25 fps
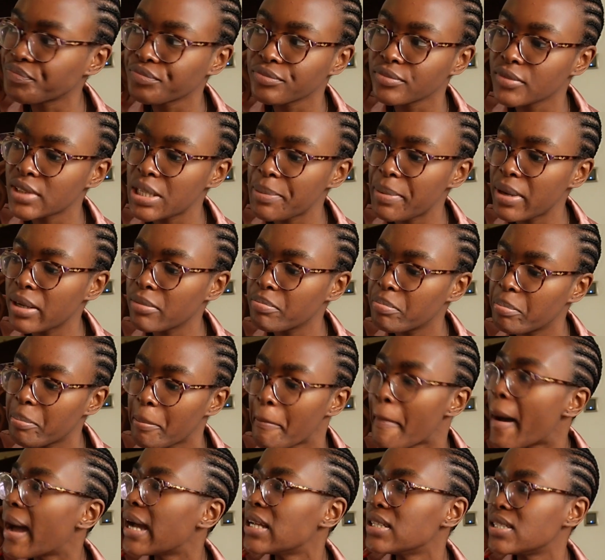It's a bit
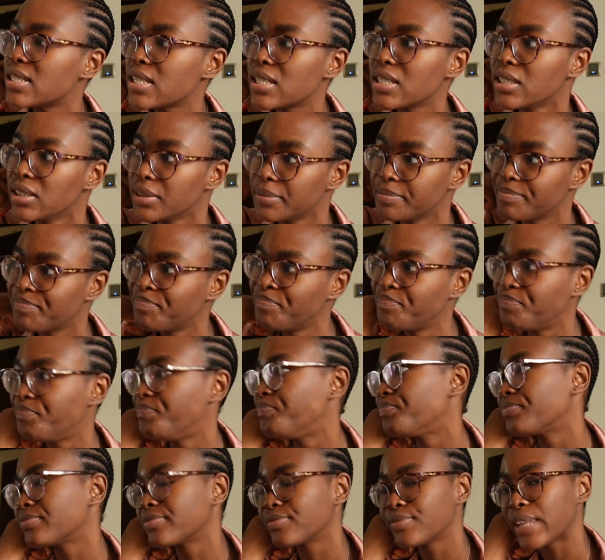mad, isn't
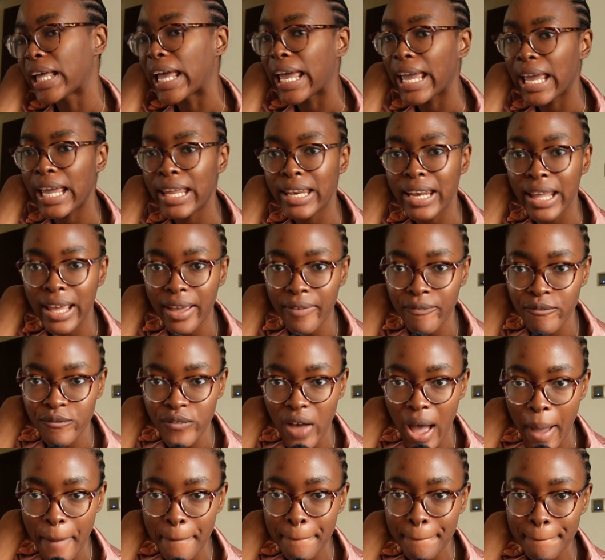it? In it,
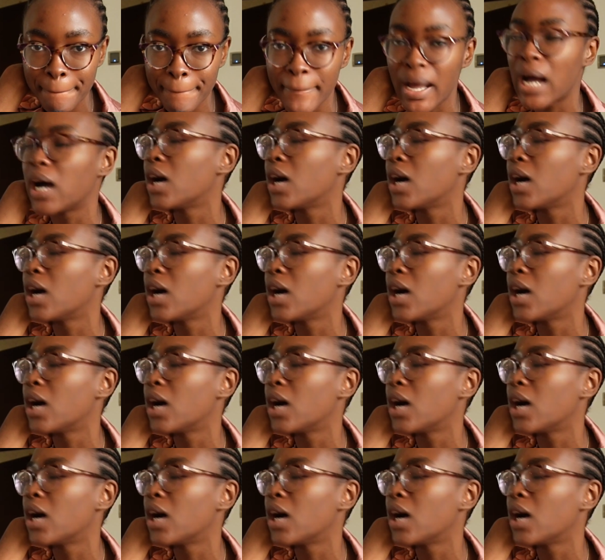fam.